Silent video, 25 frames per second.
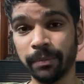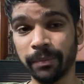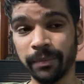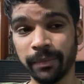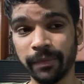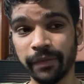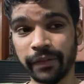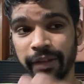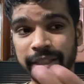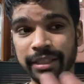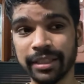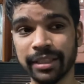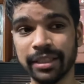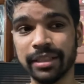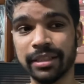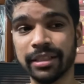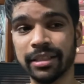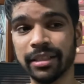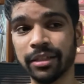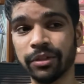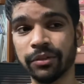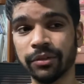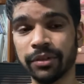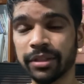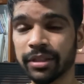vessel
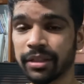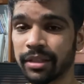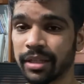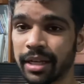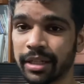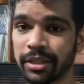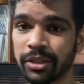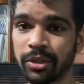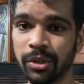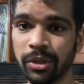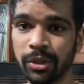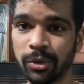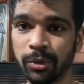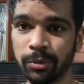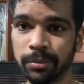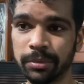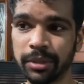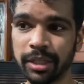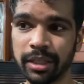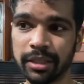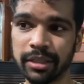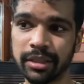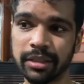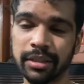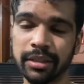search wasn't actually khup
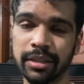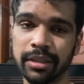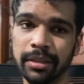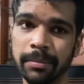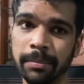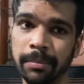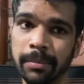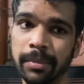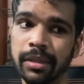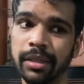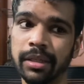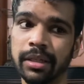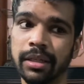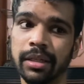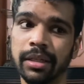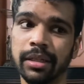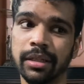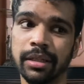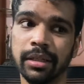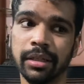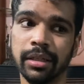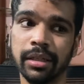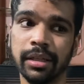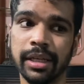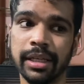jast hai. But
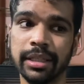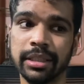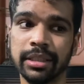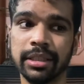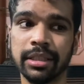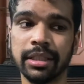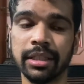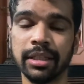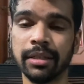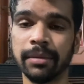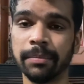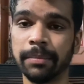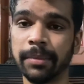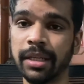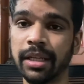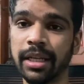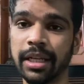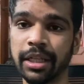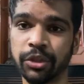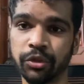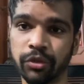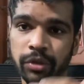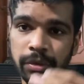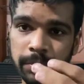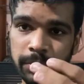let's see. Me
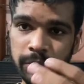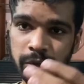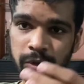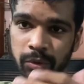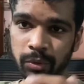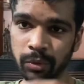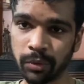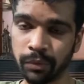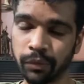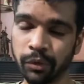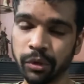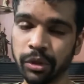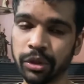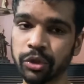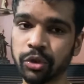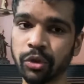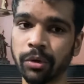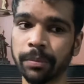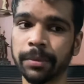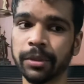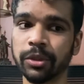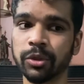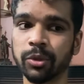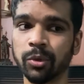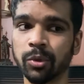next week person hopefully
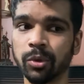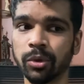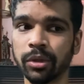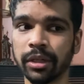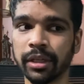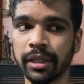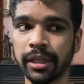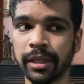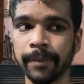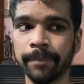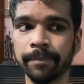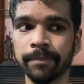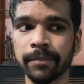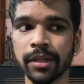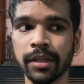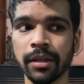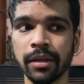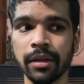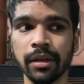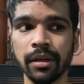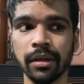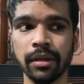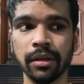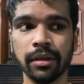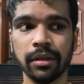shopping suru karel.
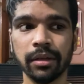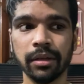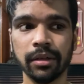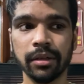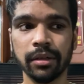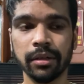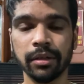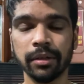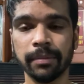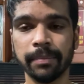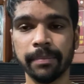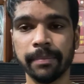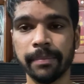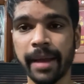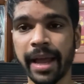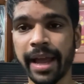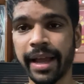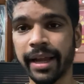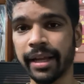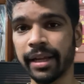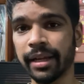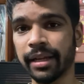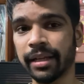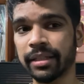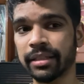
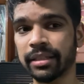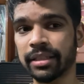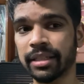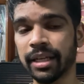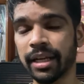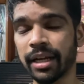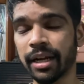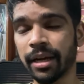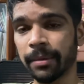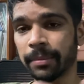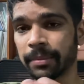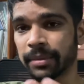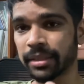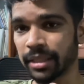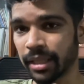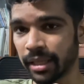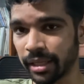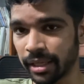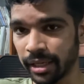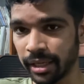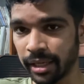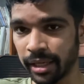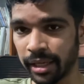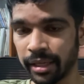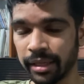Bank se kaam
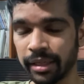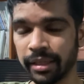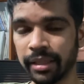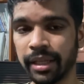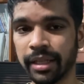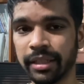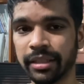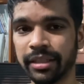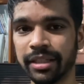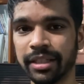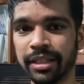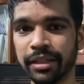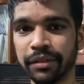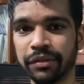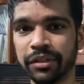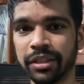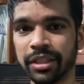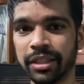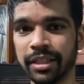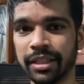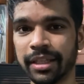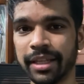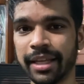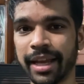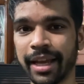zhalele ahet,
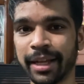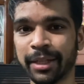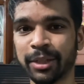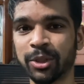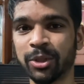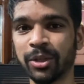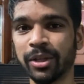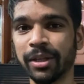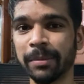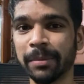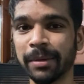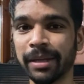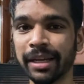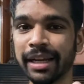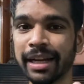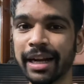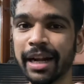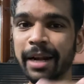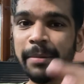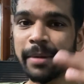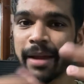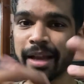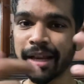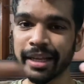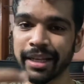HDFC actually mala
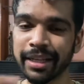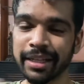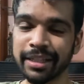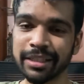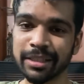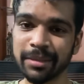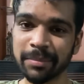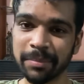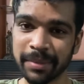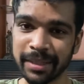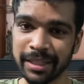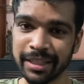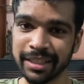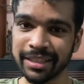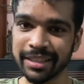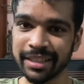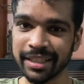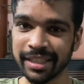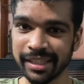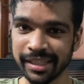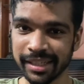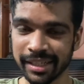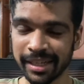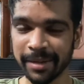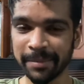net banking cha pinch
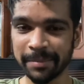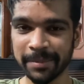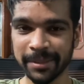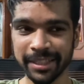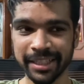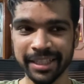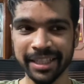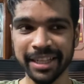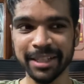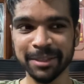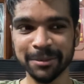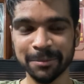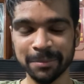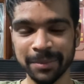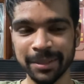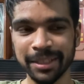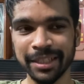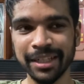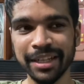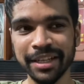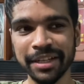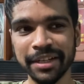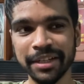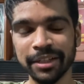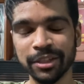dila nahi parat aaj pan,
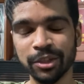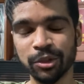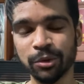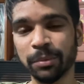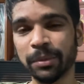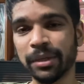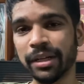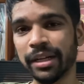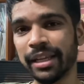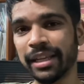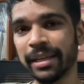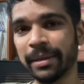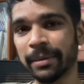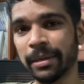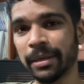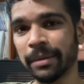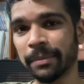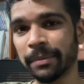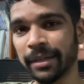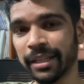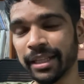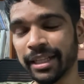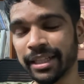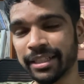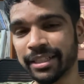so Monday la mala
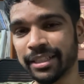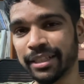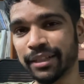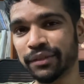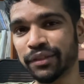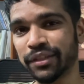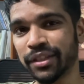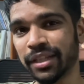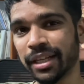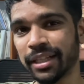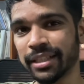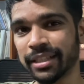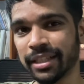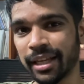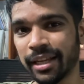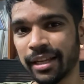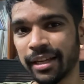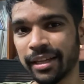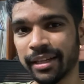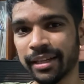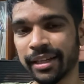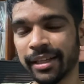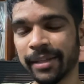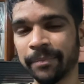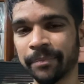parat HDFC la jay
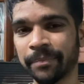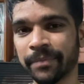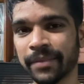lagel,